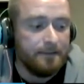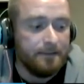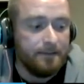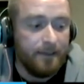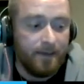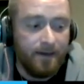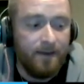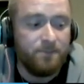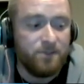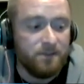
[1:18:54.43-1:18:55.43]
I got
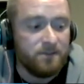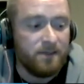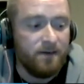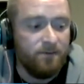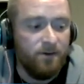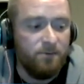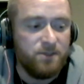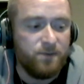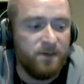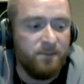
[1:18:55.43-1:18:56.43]
options. I don't know which
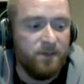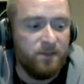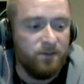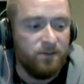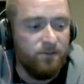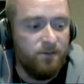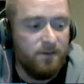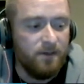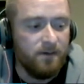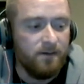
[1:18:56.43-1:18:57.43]
one I'm going to do.
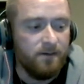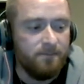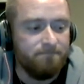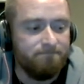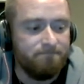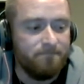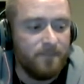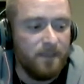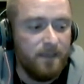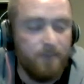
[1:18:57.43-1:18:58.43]
Mm-hmm.
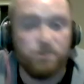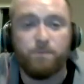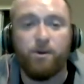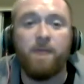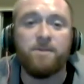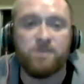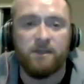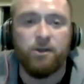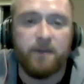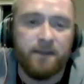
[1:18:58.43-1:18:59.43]
It was promising
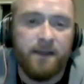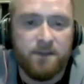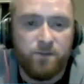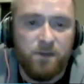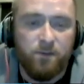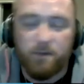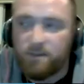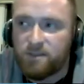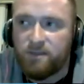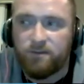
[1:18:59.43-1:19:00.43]
looking last week when the
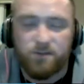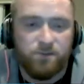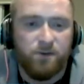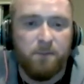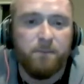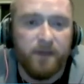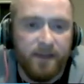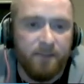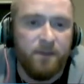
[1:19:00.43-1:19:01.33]
Steelers were up by that many